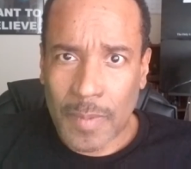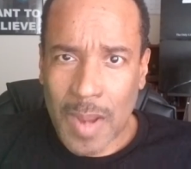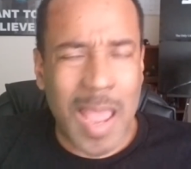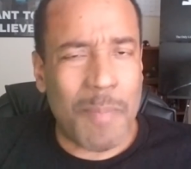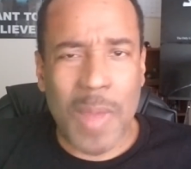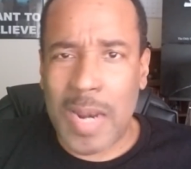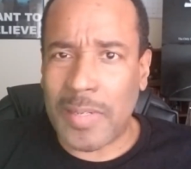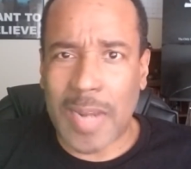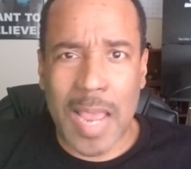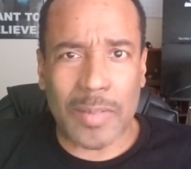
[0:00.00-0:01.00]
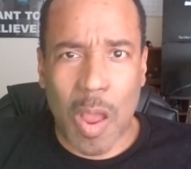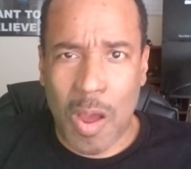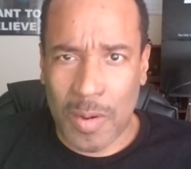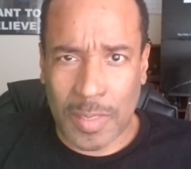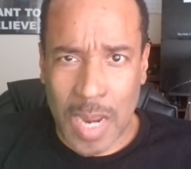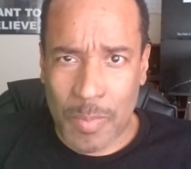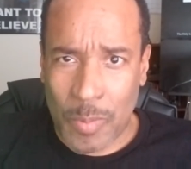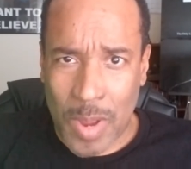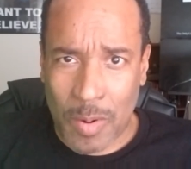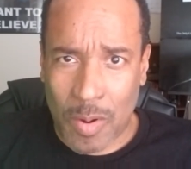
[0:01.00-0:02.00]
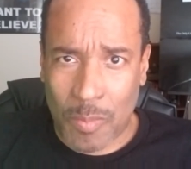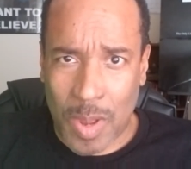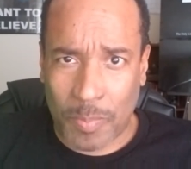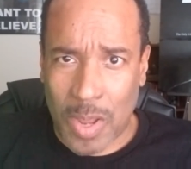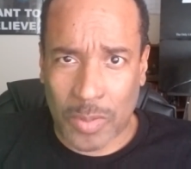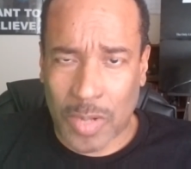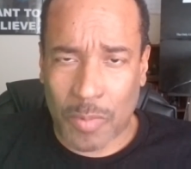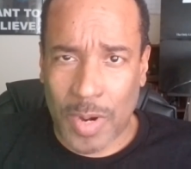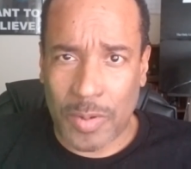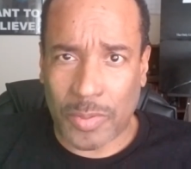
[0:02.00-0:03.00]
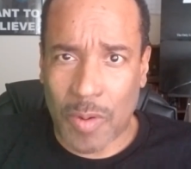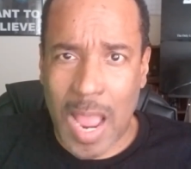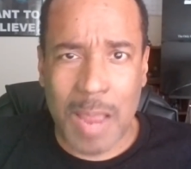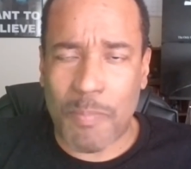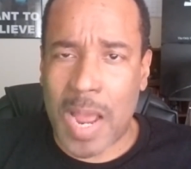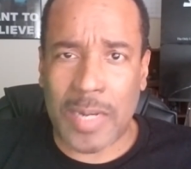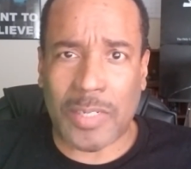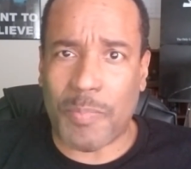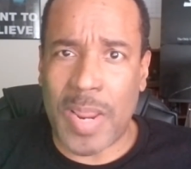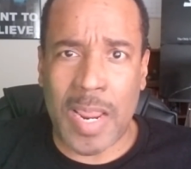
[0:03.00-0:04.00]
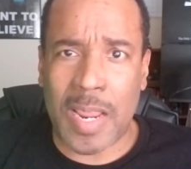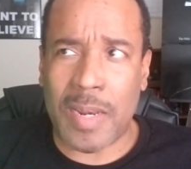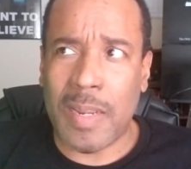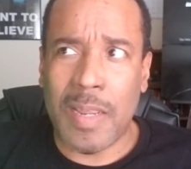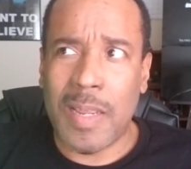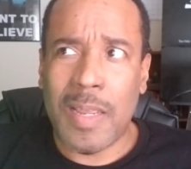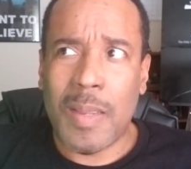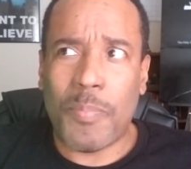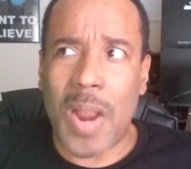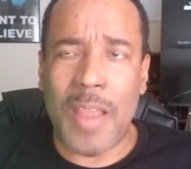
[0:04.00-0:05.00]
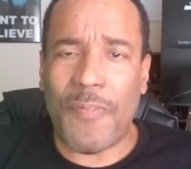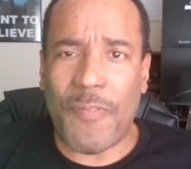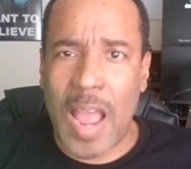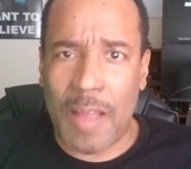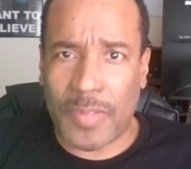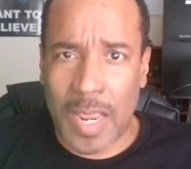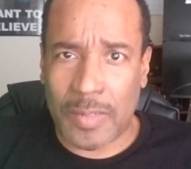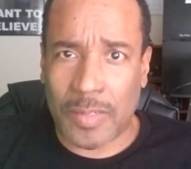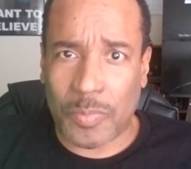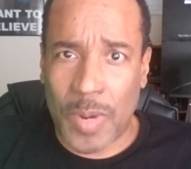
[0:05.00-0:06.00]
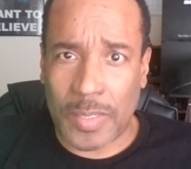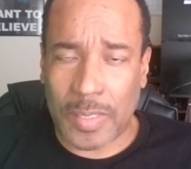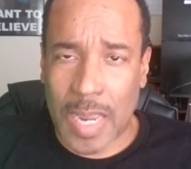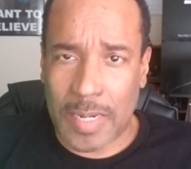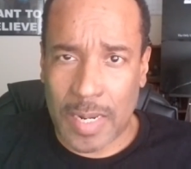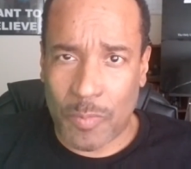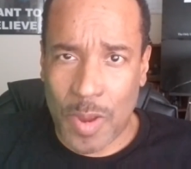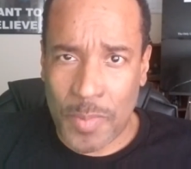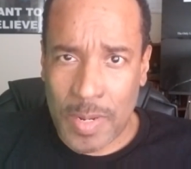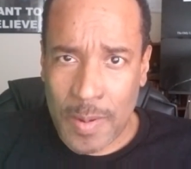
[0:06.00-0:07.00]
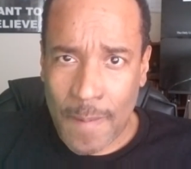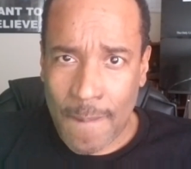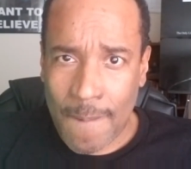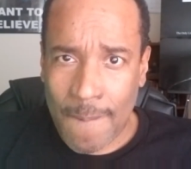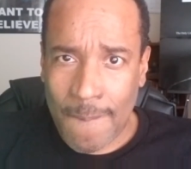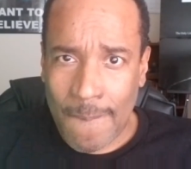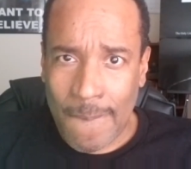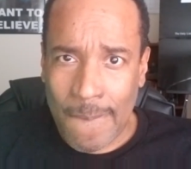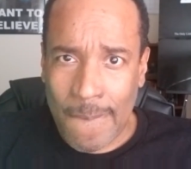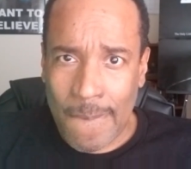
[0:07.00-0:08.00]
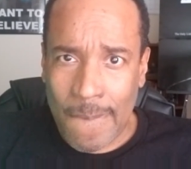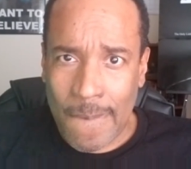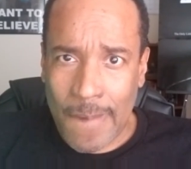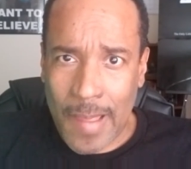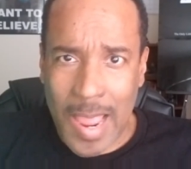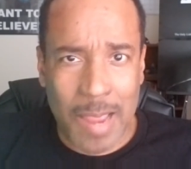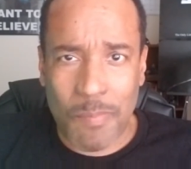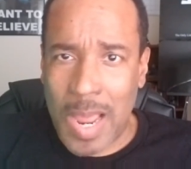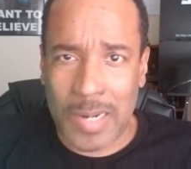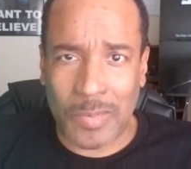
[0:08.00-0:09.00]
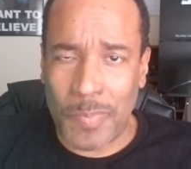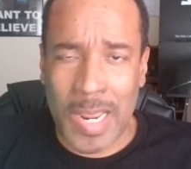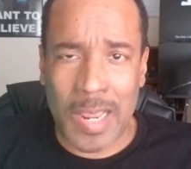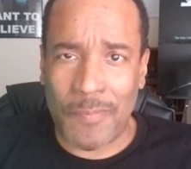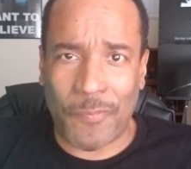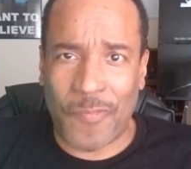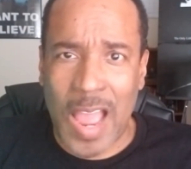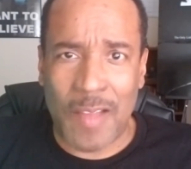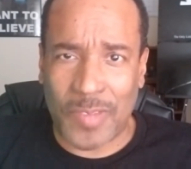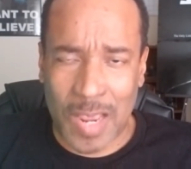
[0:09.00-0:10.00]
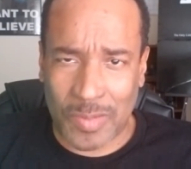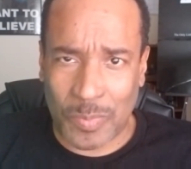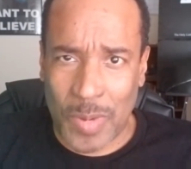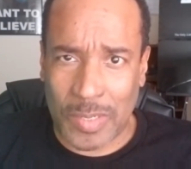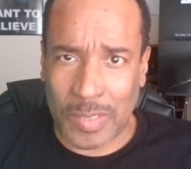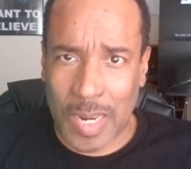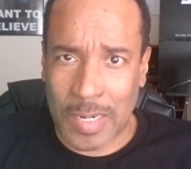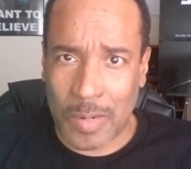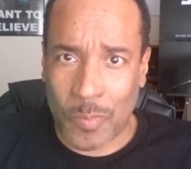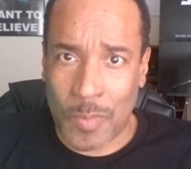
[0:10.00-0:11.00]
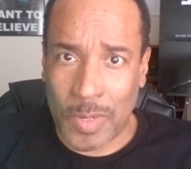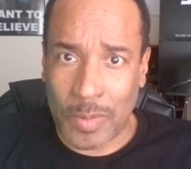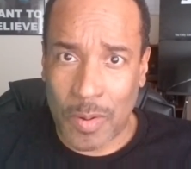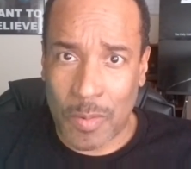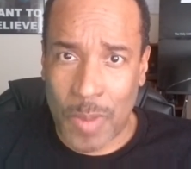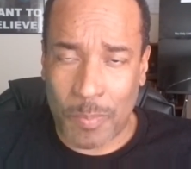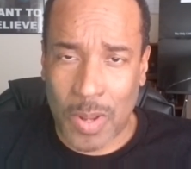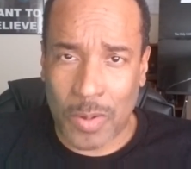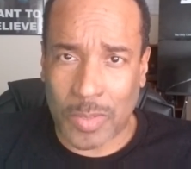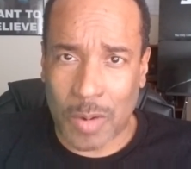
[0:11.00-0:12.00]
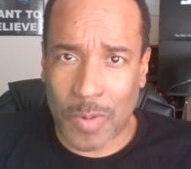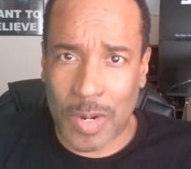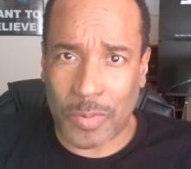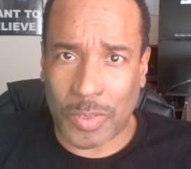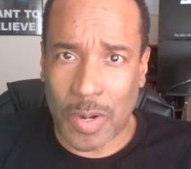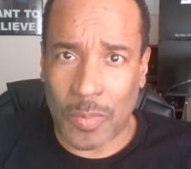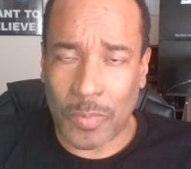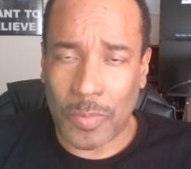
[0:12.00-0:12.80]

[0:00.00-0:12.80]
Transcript: I admonish guys all the time on my on my blog talk radio show. I admonish men probably five times as much as I did women. I admonish men five times as much as I did women on my blog talk radio show.